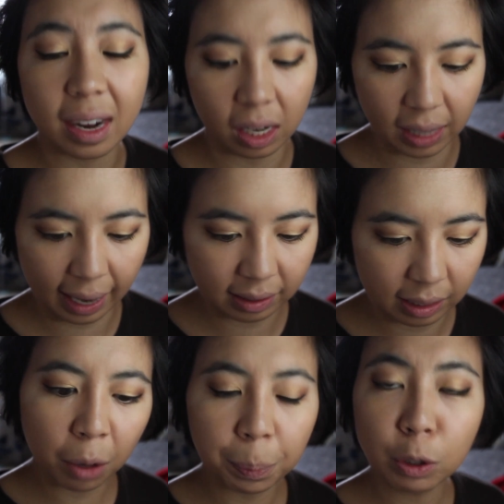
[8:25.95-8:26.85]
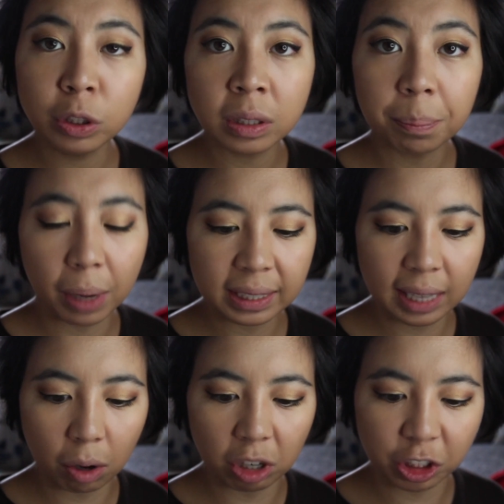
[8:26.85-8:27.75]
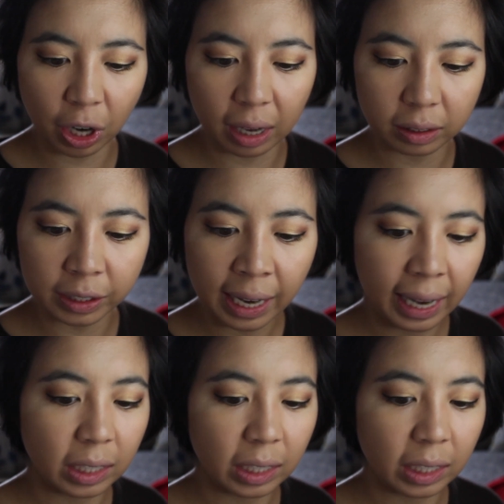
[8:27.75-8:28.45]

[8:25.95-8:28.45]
and neglect. Abuse breaks down a child.